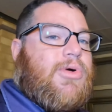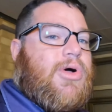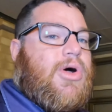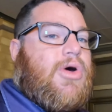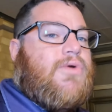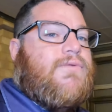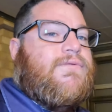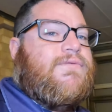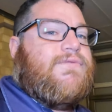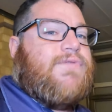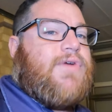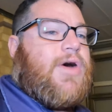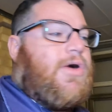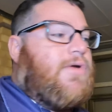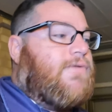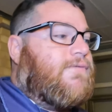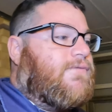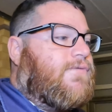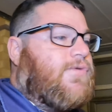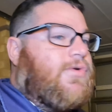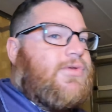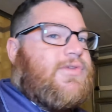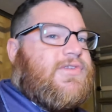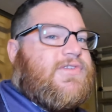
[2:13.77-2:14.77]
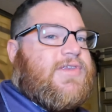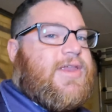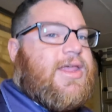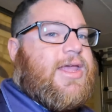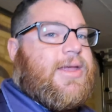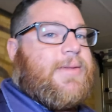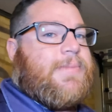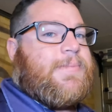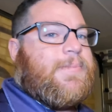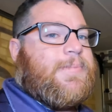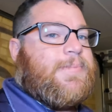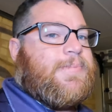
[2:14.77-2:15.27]
12-volt foot
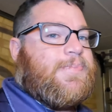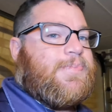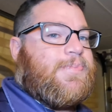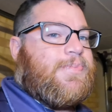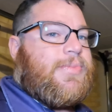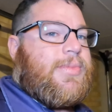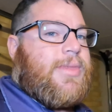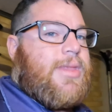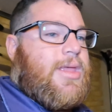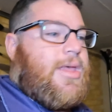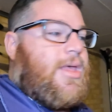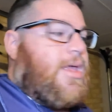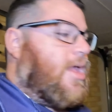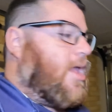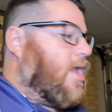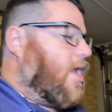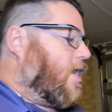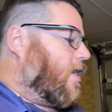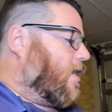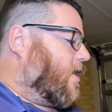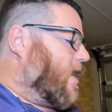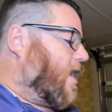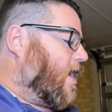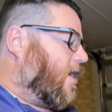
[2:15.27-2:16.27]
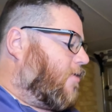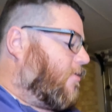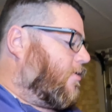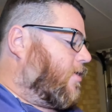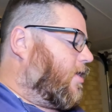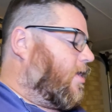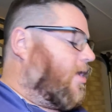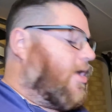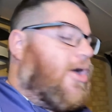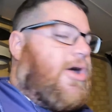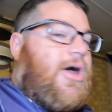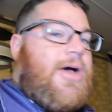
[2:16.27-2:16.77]
steer.
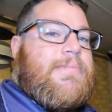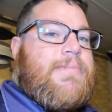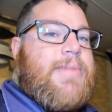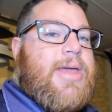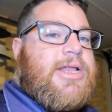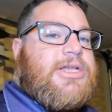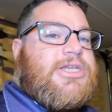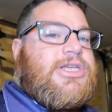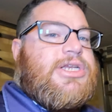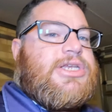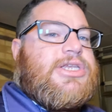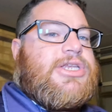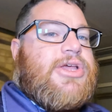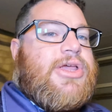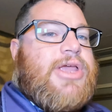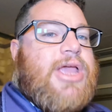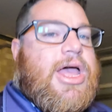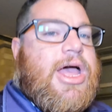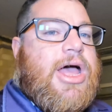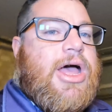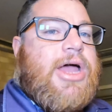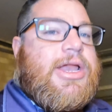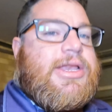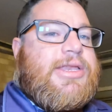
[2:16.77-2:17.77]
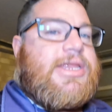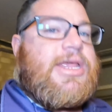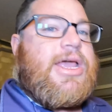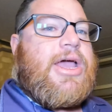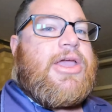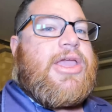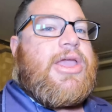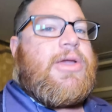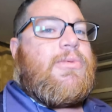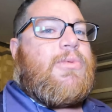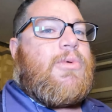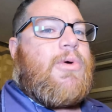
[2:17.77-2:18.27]
Now, I mentioned to you, I'd
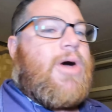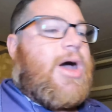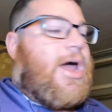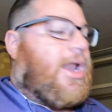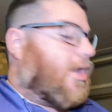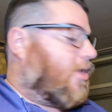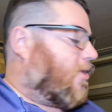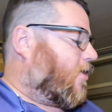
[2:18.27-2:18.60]
tell you why I